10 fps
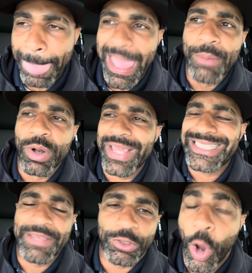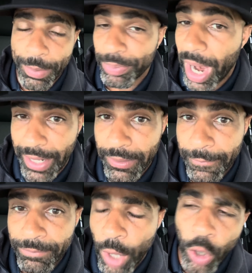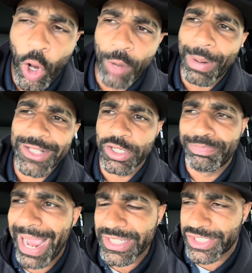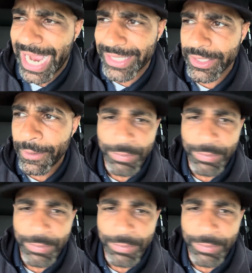And what do they say for Kobe Bryant? Oh, Kobe Bryant took bad shots.